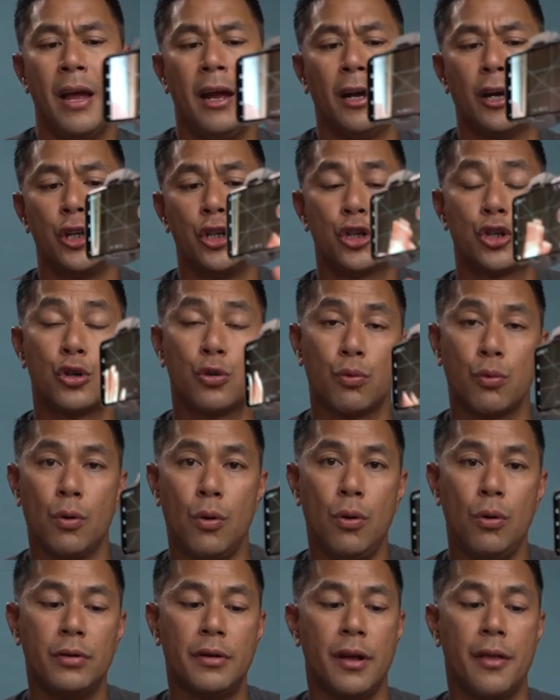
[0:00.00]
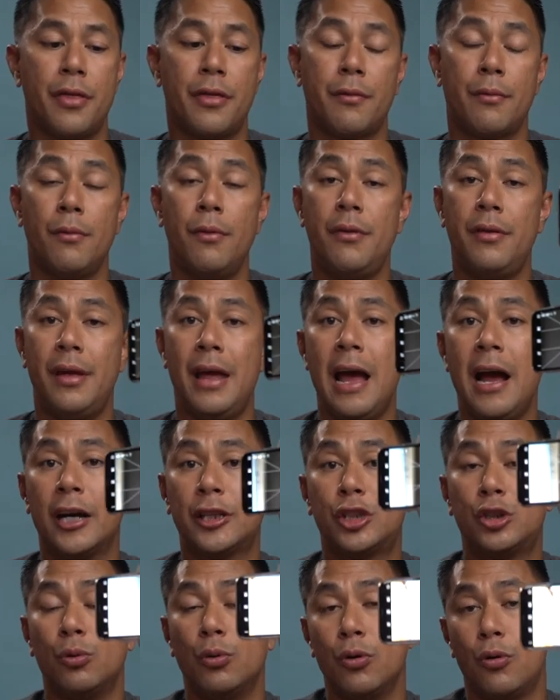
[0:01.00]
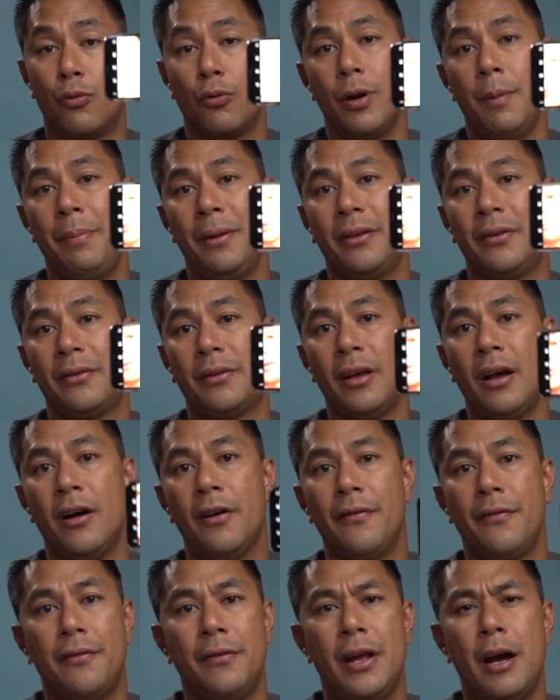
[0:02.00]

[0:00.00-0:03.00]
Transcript: controlled through the actual grip itself.